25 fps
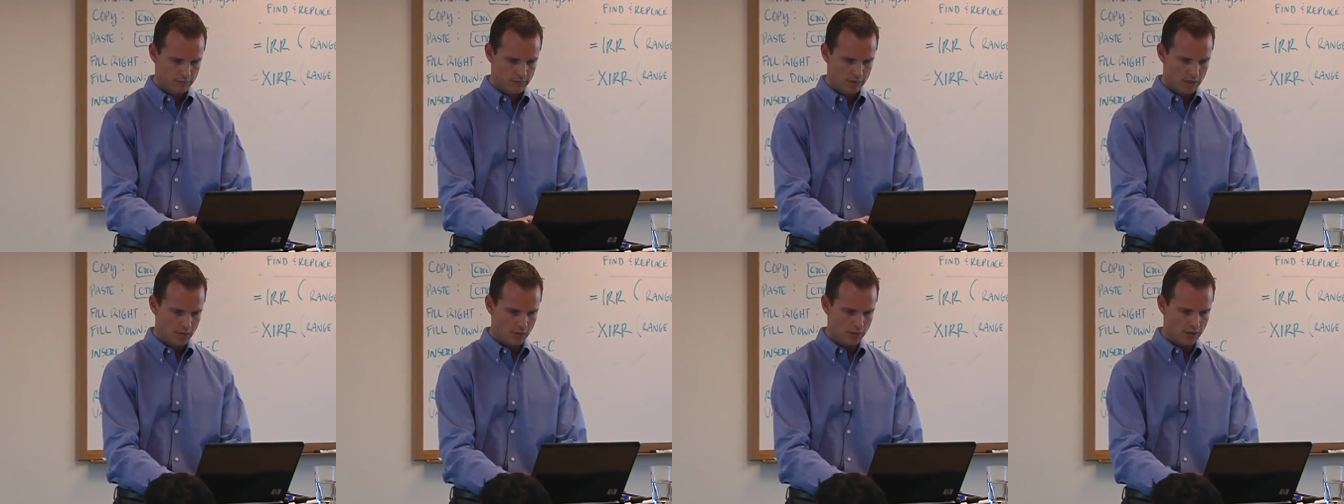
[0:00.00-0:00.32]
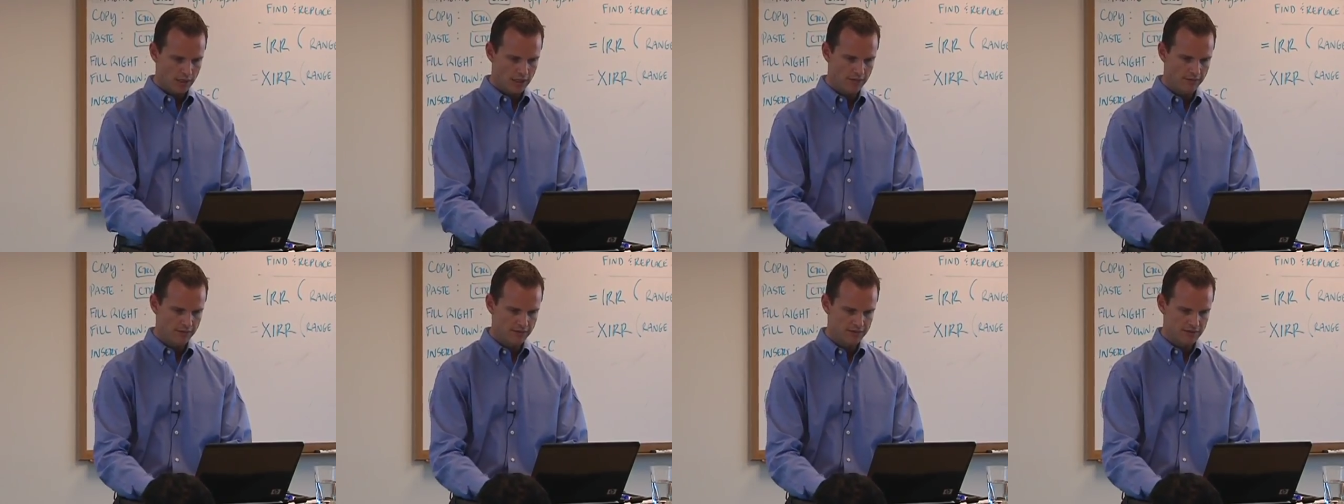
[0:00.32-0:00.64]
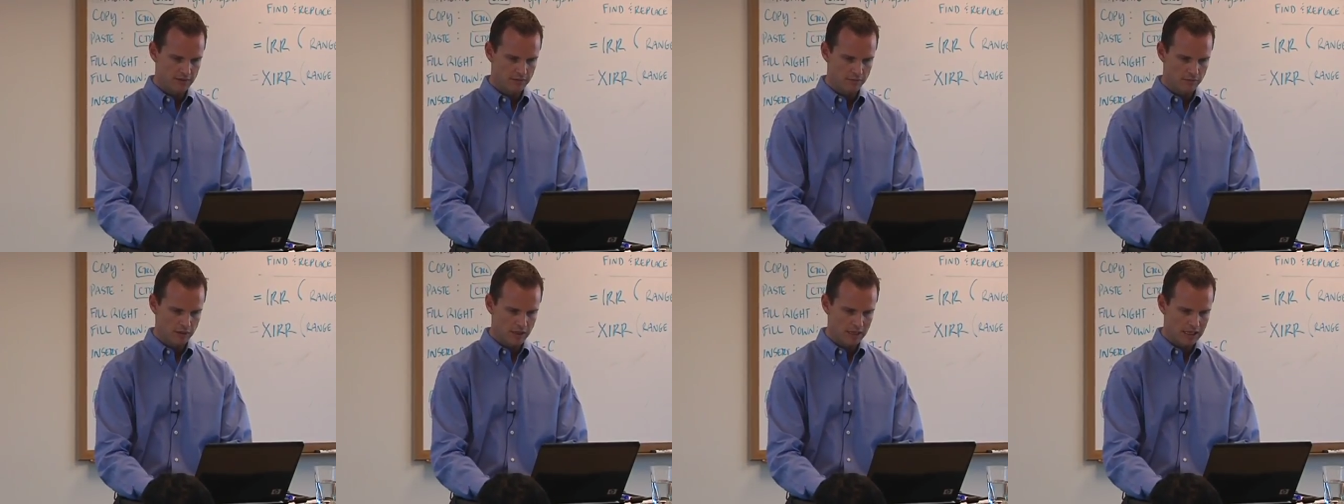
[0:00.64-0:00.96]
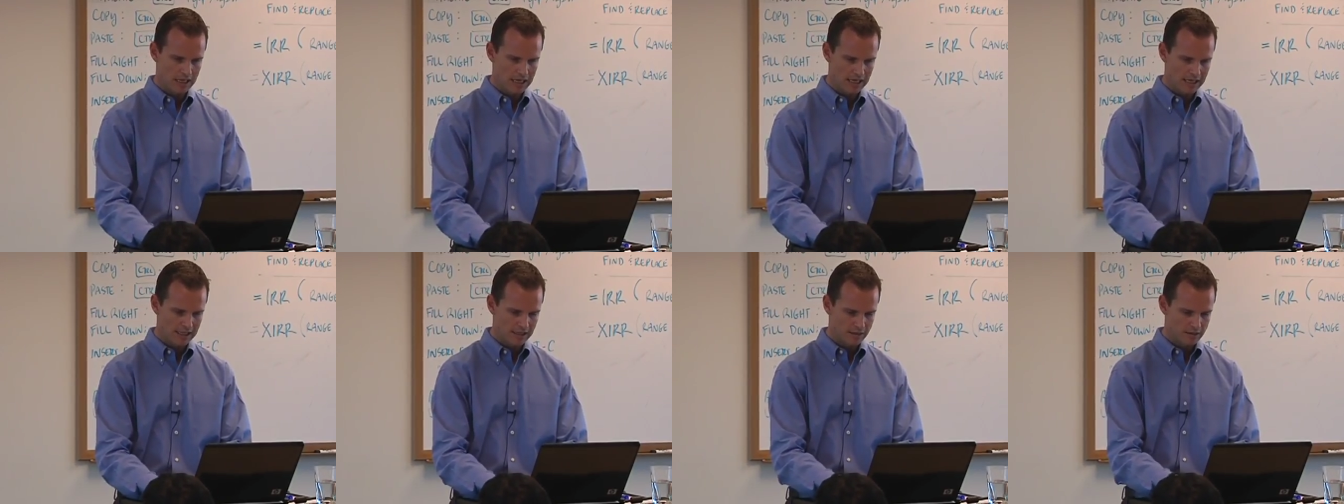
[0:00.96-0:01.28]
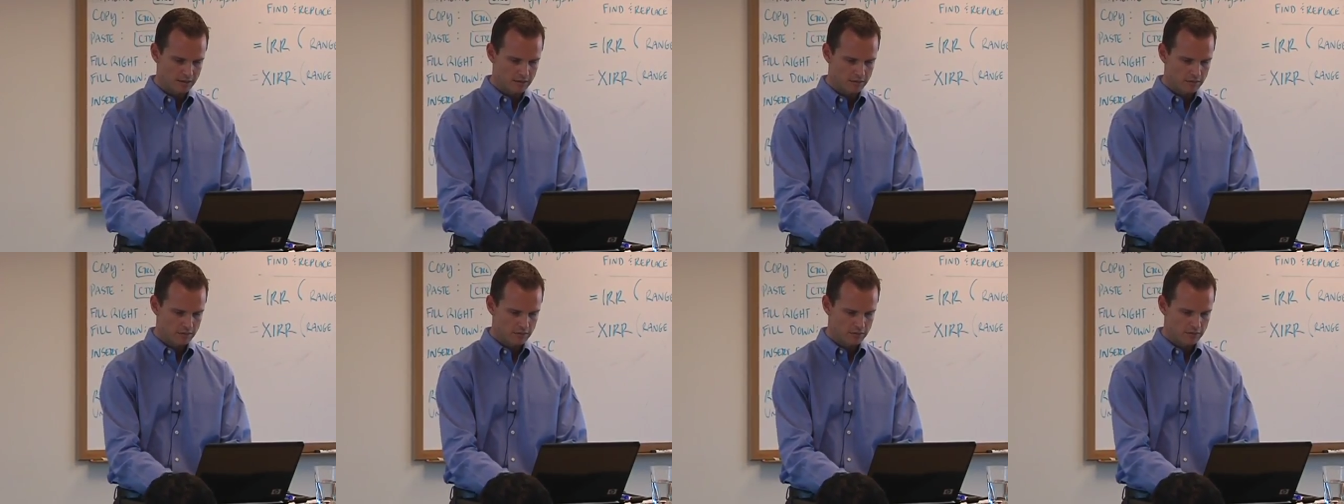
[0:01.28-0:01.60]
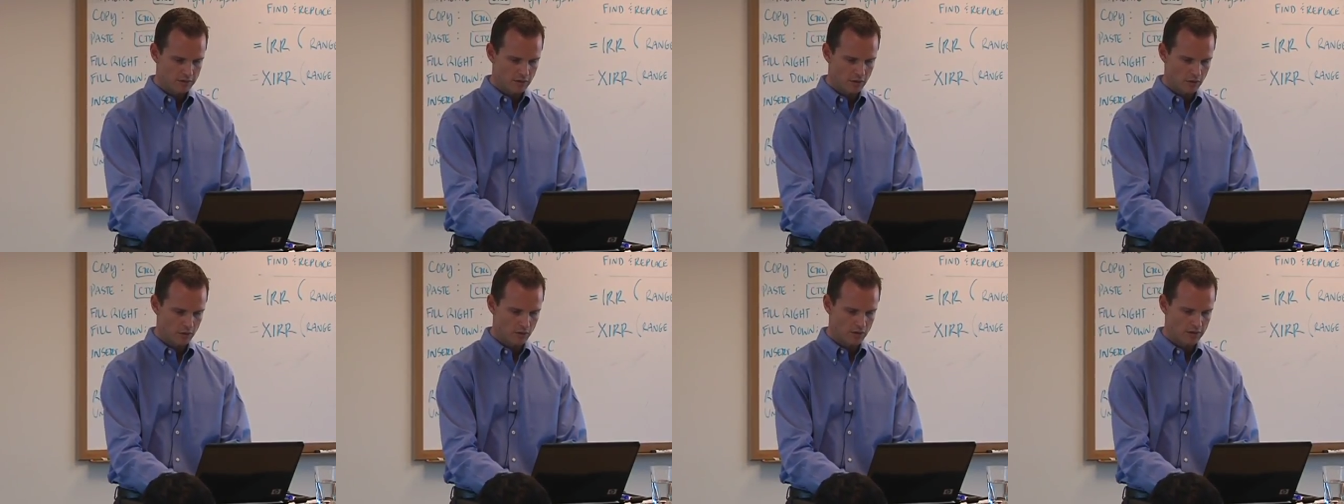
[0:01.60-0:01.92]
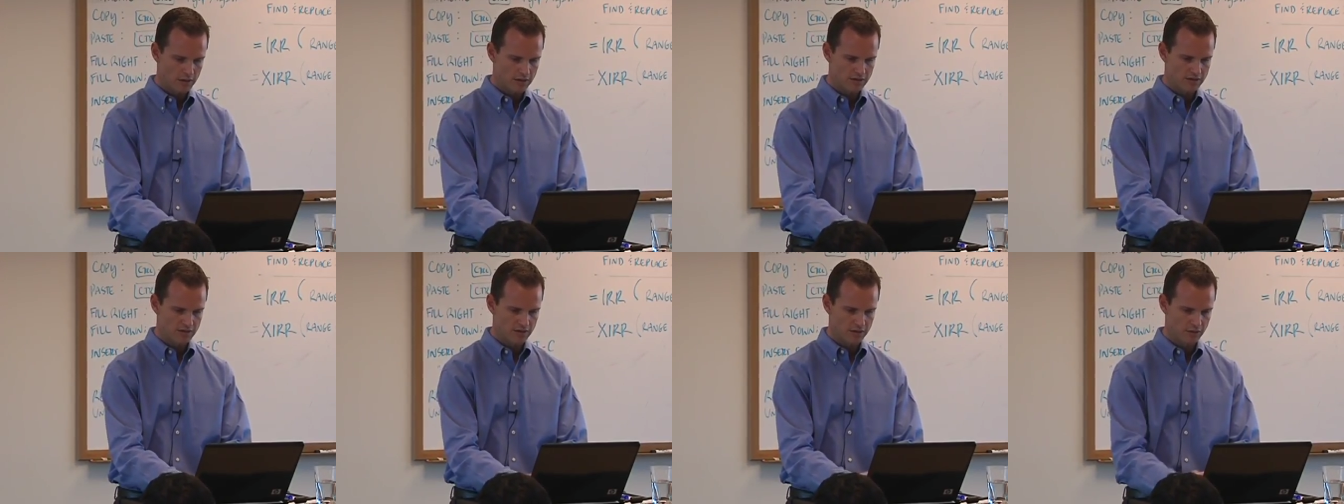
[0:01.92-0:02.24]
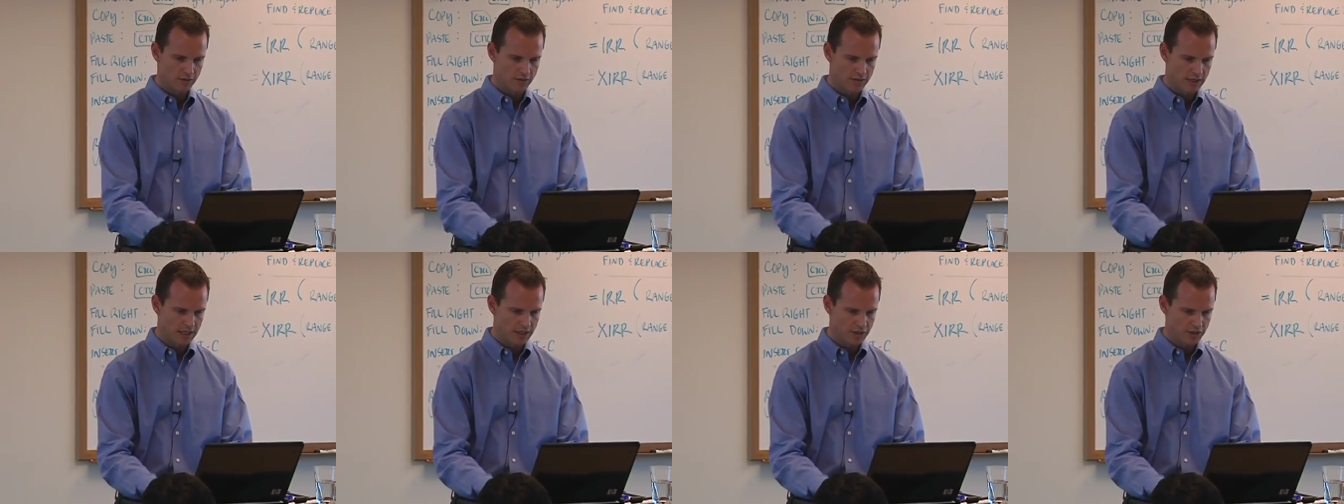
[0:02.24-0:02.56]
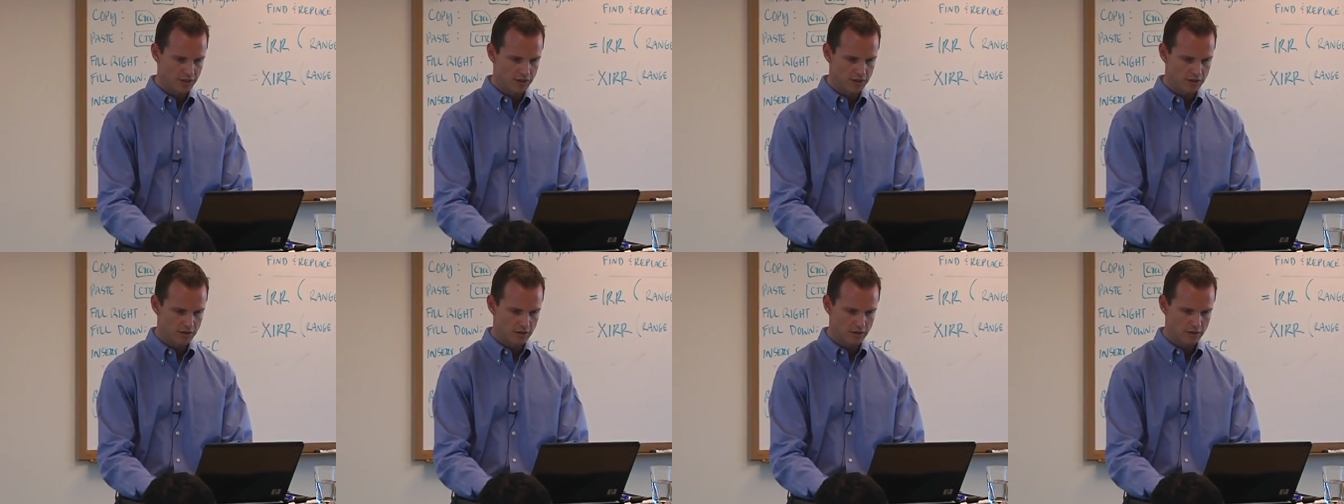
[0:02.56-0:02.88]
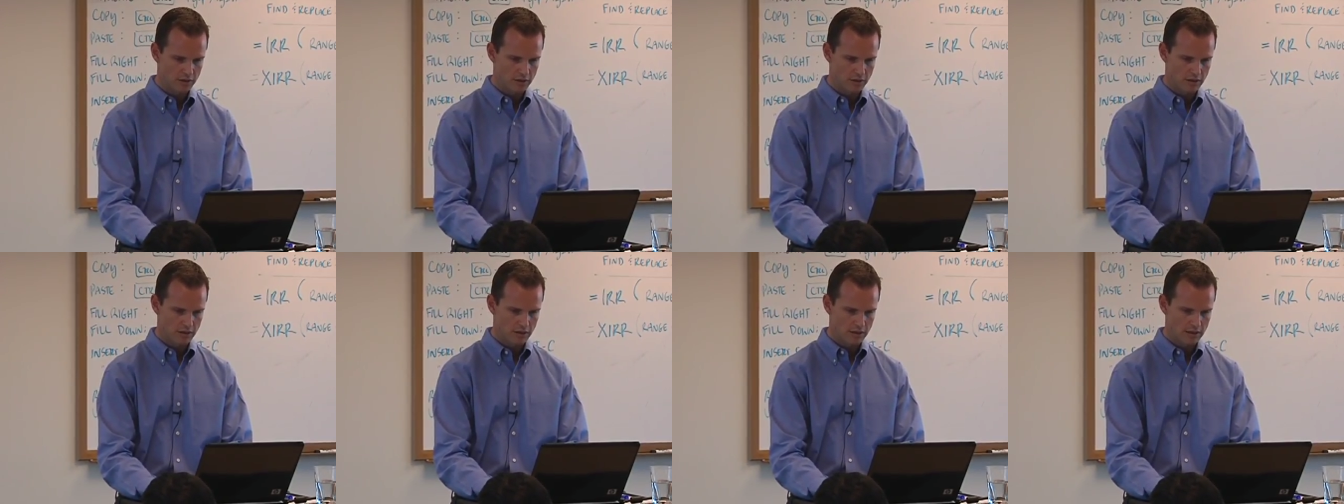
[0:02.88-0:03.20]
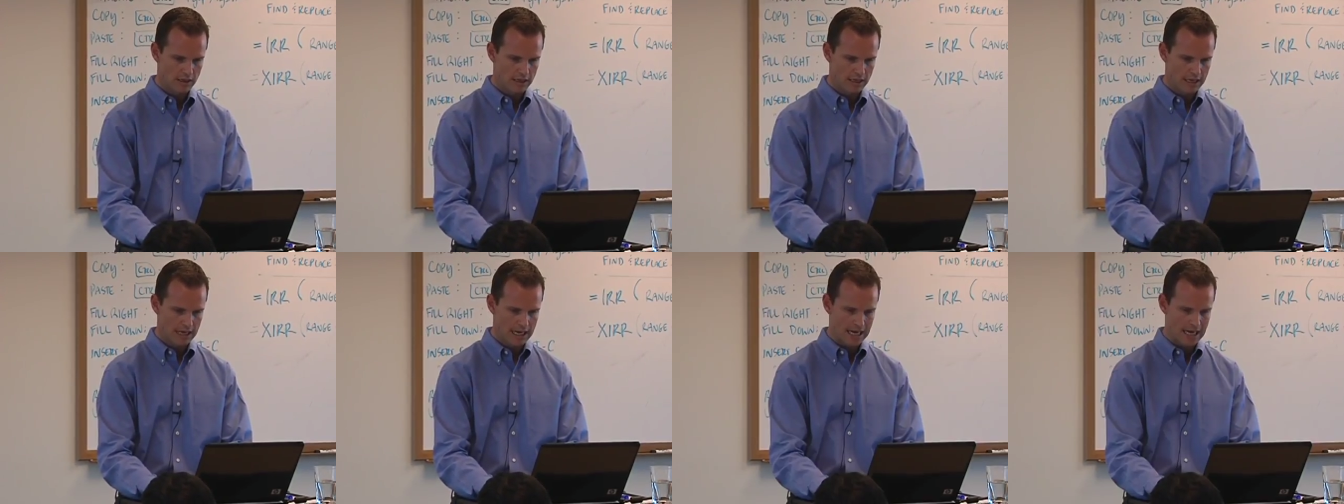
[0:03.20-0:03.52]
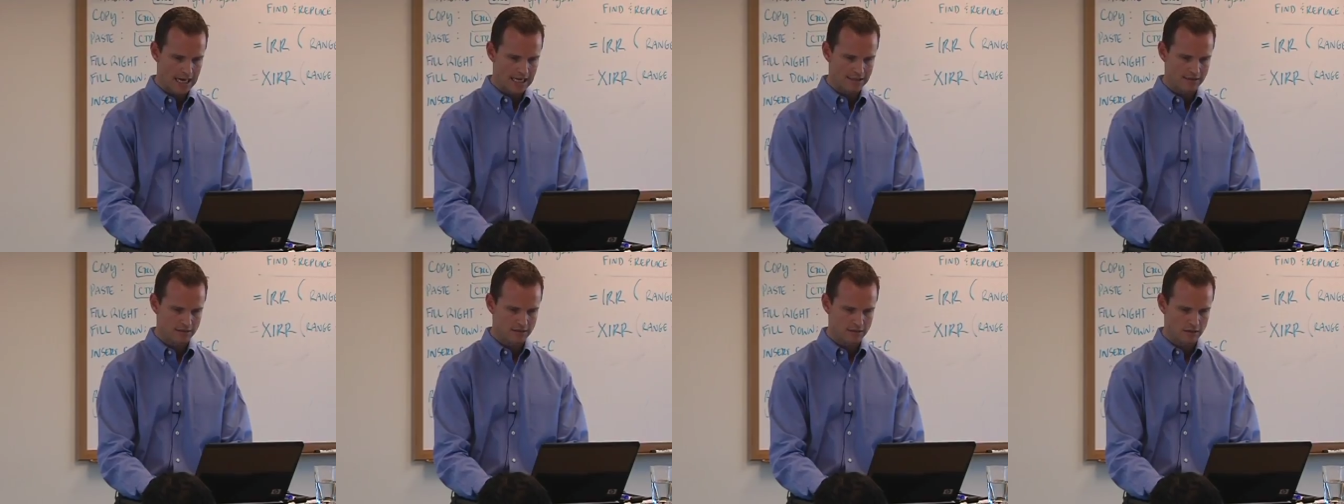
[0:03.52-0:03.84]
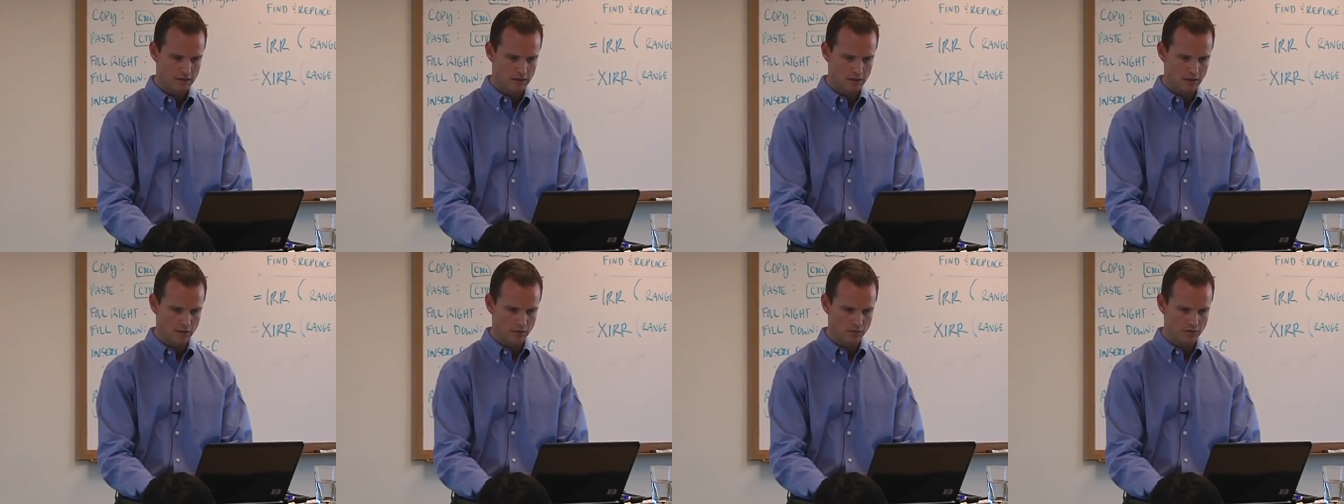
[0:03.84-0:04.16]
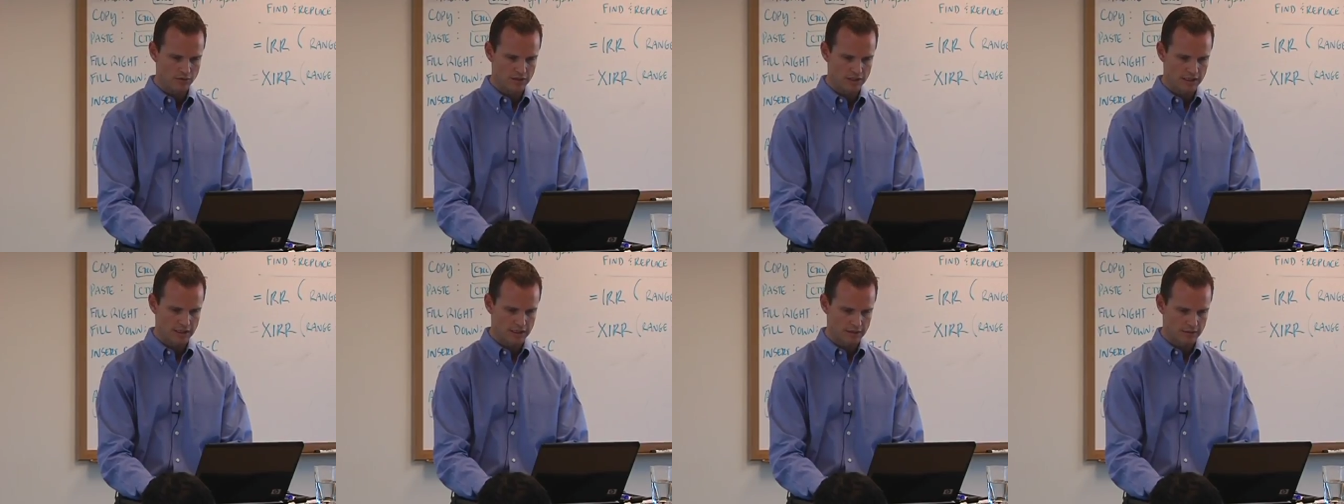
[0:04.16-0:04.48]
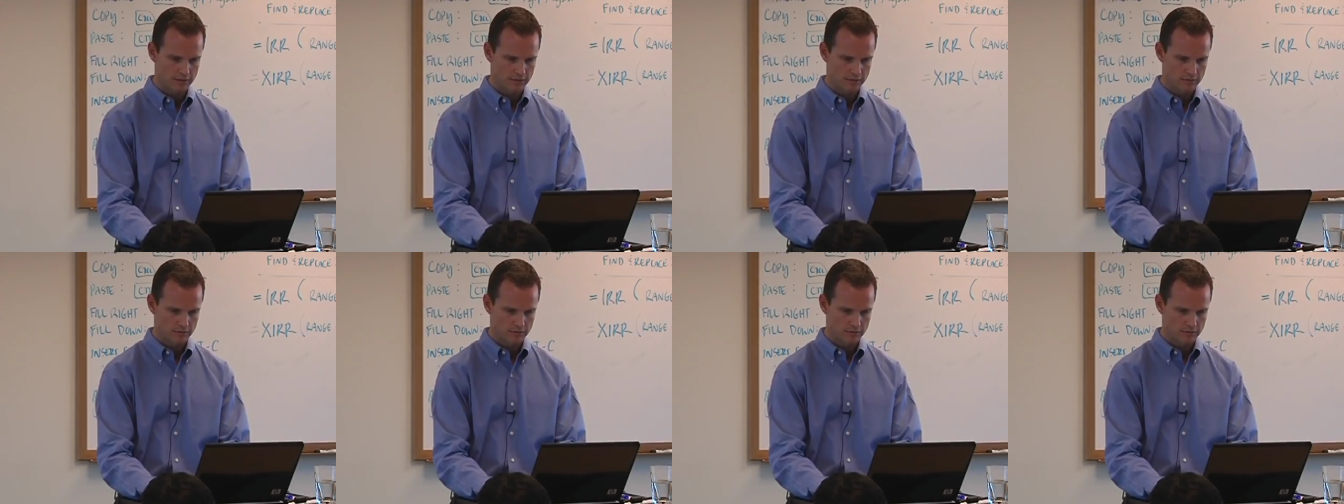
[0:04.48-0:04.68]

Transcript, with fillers: that would give us implied total consideration at closing